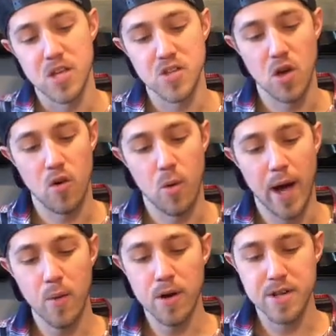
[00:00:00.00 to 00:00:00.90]
So
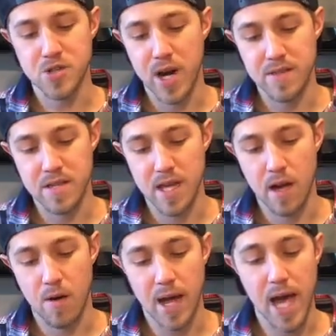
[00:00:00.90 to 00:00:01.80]
I wanted to try these
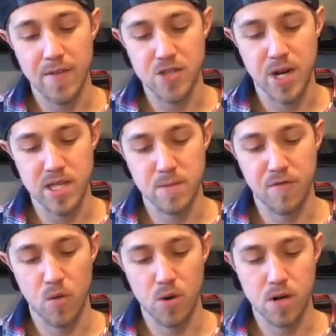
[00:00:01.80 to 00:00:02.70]
out. I haven't tried them
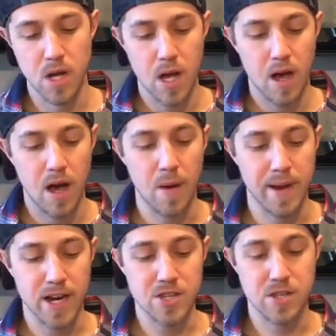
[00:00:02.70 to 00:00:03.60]
before. I um,
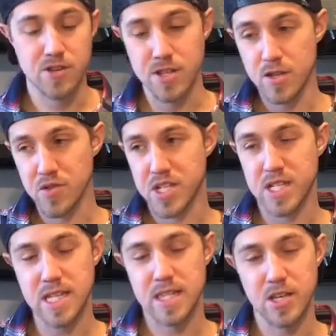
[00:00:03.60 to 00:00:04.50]
mean, actually, there's a little
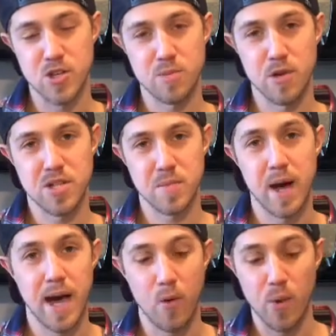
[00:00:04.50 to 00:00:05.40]
stick that you're supposed to
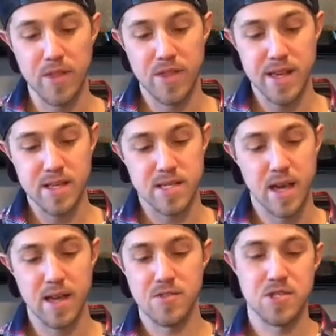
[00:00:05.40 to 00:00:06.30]
buy with these
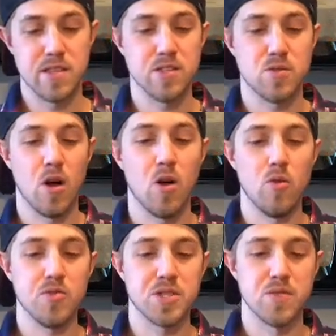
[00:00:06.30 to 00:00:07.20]
that you see these little
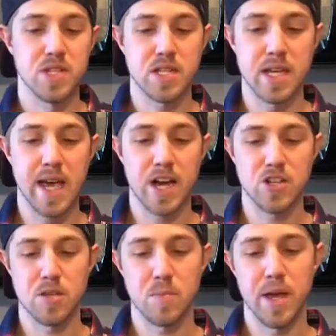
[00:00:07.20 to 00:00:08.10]
holes. So the stick
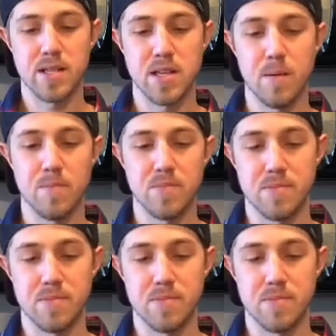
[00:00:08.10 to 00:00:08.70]
actually picks up